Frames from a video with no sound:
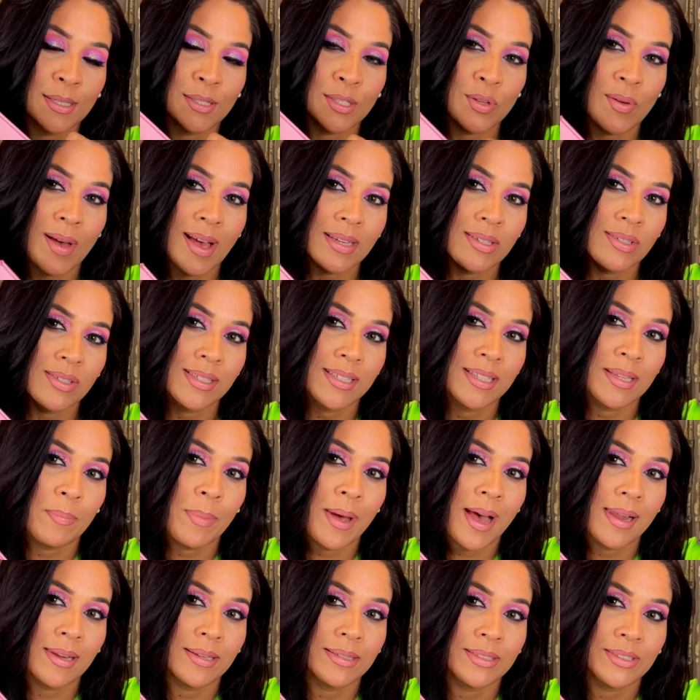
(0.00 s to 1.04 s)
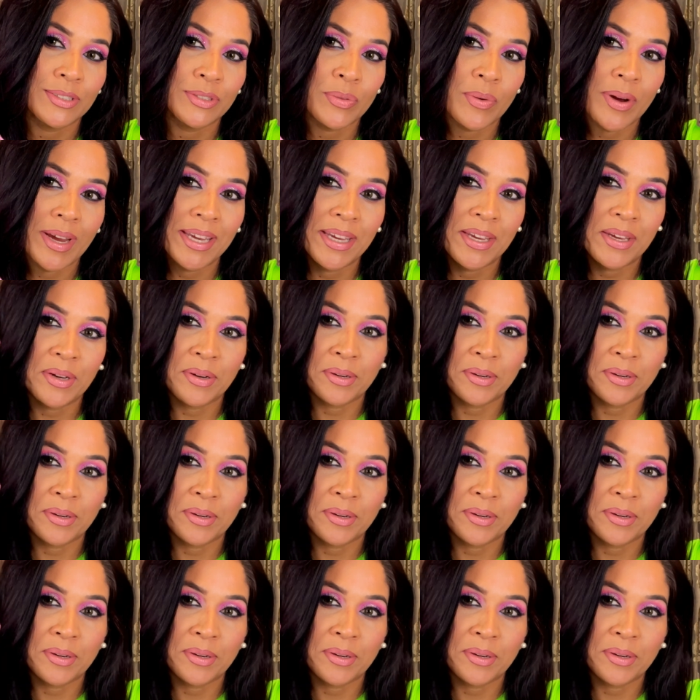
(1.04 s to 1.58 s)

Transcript: So actually the palette is right here. It